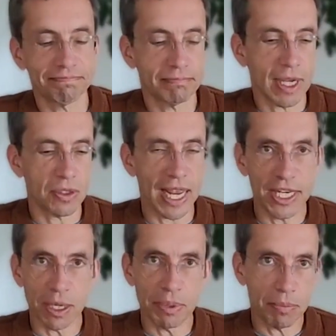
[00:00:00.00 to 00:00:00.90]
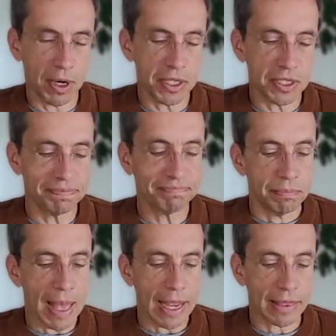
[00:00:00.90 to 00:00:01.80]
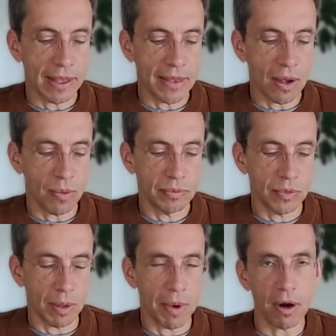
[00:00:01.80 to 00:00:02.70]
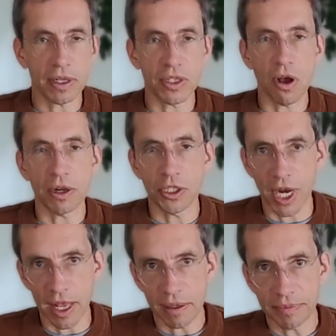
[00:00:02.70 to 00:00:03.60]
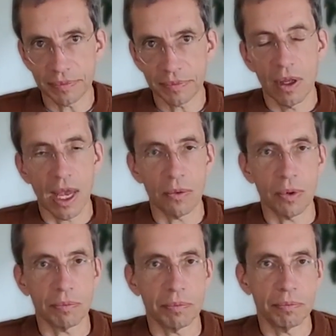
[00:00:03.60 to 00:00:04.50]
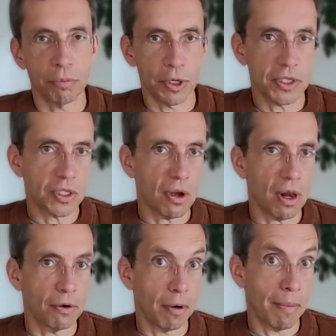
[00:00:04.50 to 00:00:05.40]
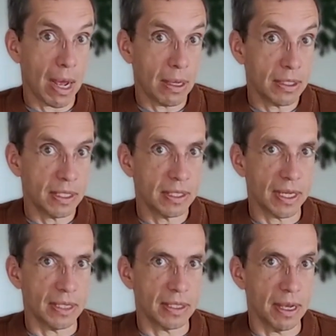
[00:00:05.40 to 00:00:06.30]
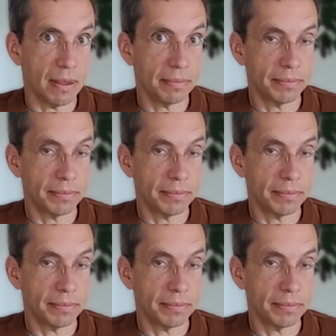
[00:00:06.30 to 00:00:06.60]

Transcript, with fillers: I was in HMP Brixton. Back then, that was what Americans call a jail and what Brits call a remand center,